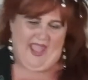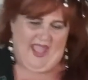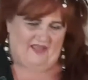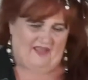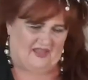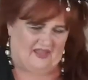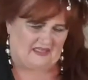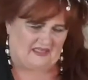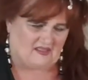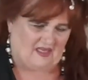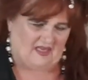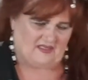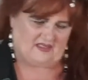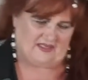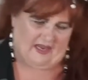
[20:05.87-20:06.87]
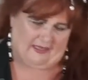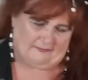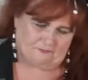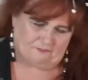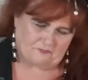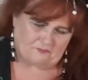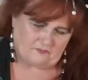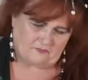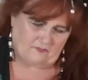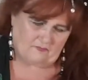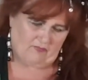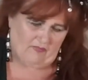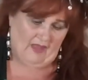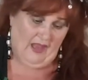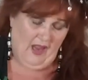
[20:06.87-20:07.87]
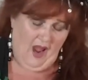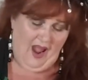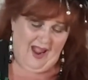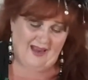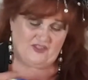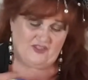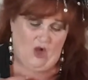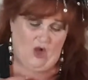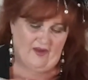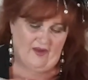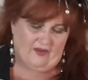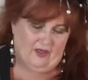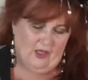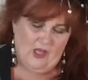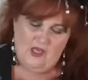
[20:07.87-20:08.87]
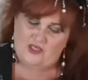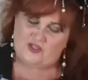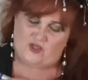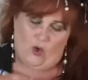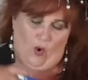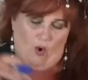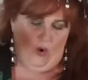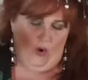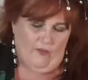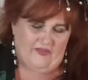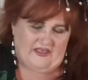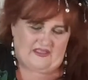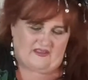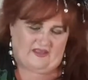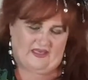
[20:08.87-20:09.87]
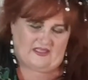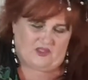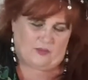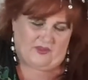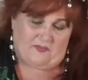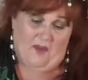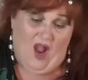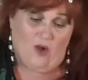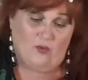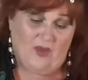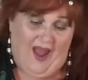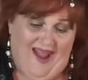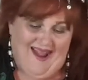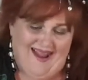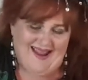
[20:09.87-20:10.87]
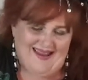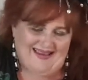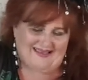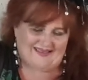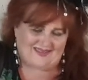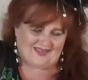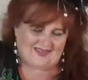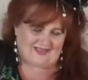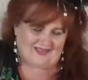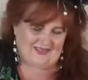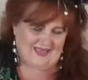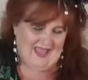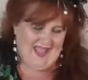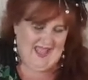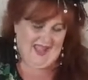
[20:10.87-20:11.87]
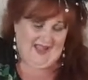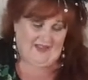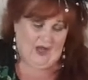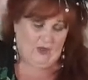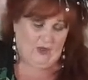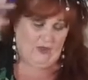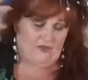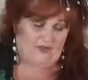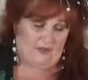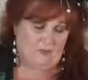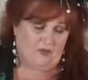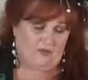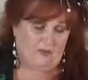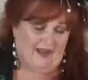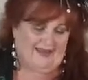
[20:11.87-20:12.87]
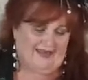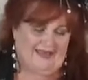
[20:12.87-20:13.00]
And then he says, yeah, I, John, saw all these things with my own eyes, and I heard them with my